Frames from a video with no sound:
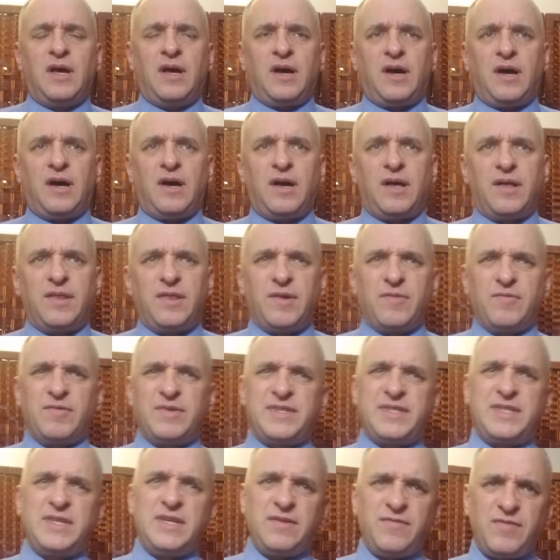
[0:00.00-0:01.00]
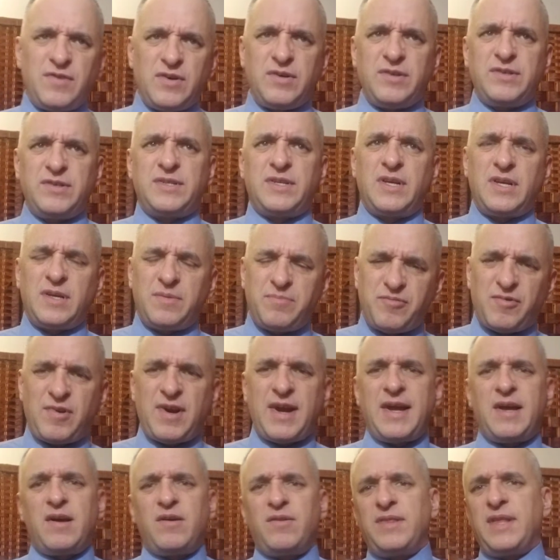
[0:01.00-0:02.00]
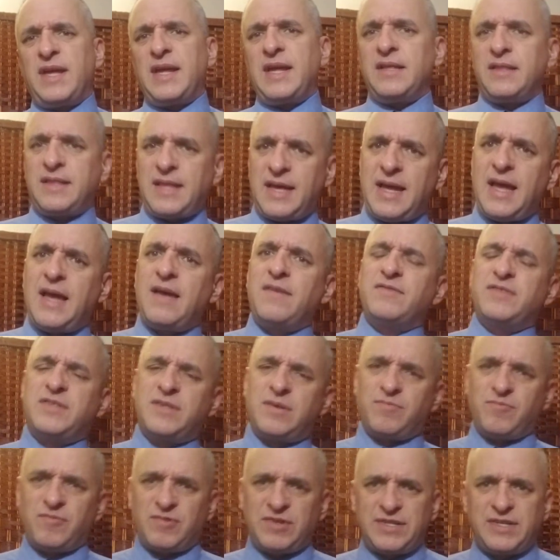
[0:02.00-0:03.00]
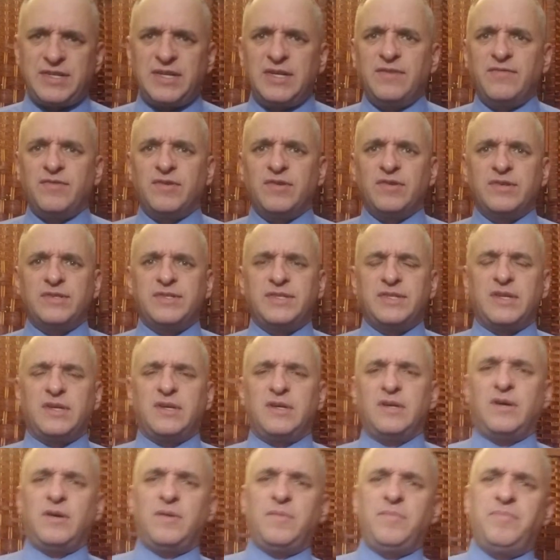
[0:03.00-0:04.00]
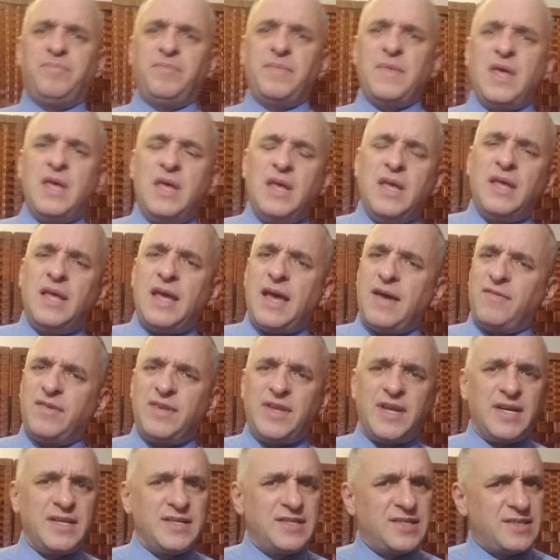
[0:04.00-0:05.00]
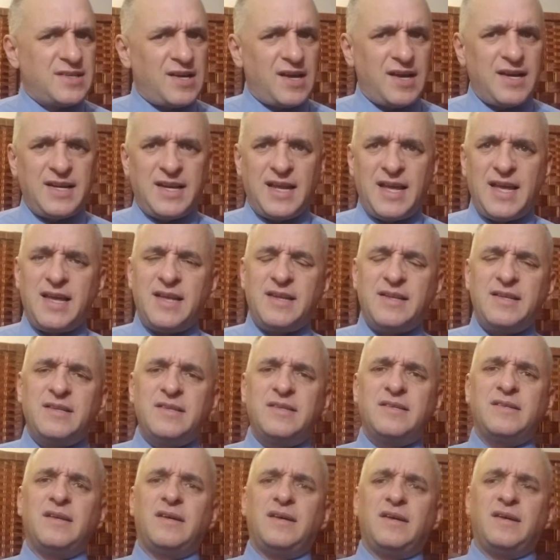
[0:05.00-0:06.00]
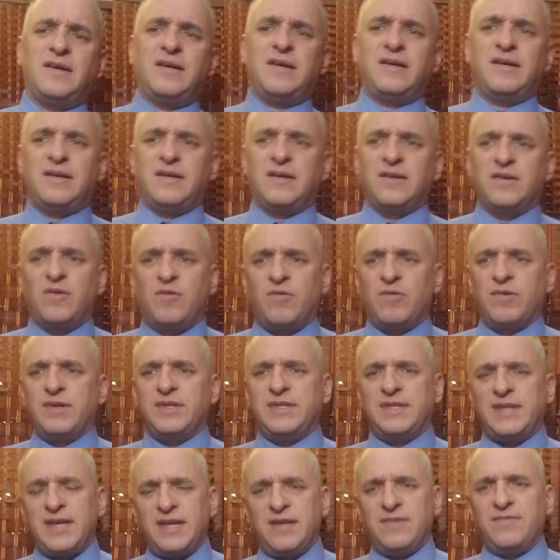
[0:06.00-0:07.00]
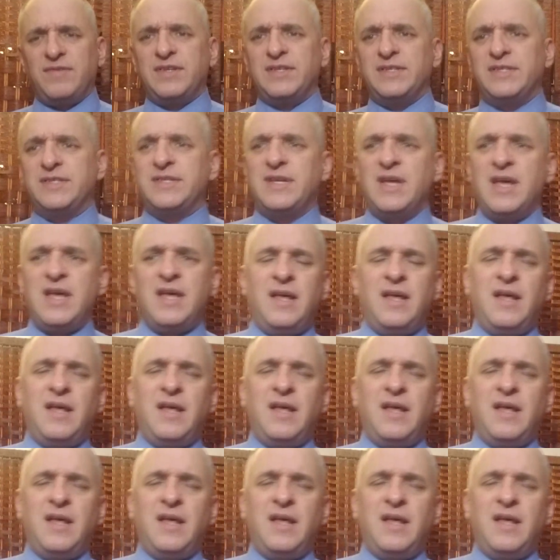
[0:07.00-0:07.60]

The receivers at Brown, they have some receivers. Have a nice tight end, Corey Davis.